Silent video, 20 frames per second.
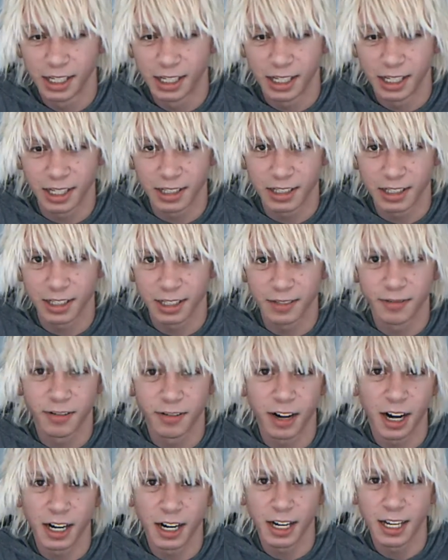Let's see,
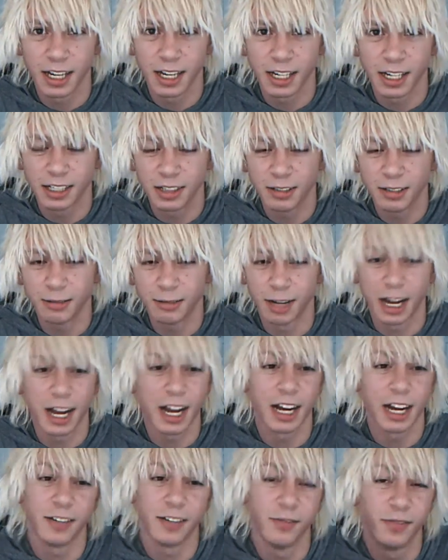Friday. Oh, I
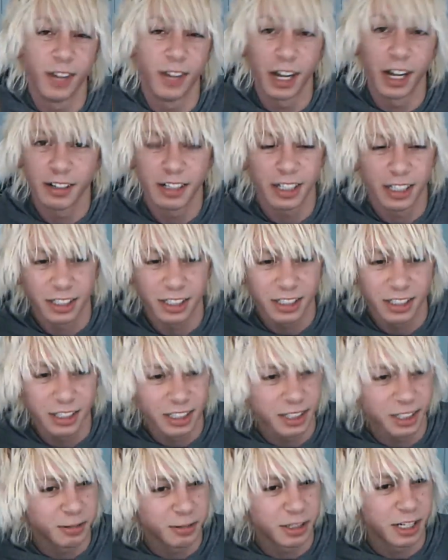had a very
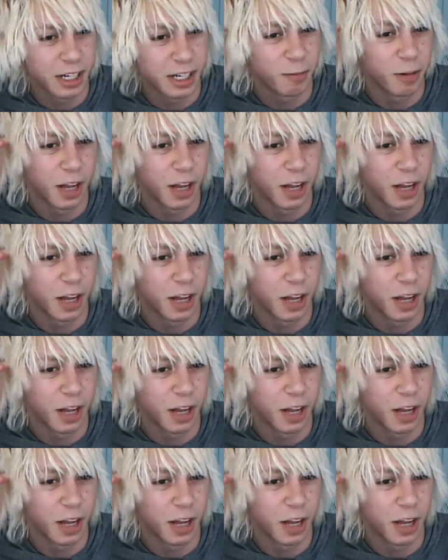interesting weekend.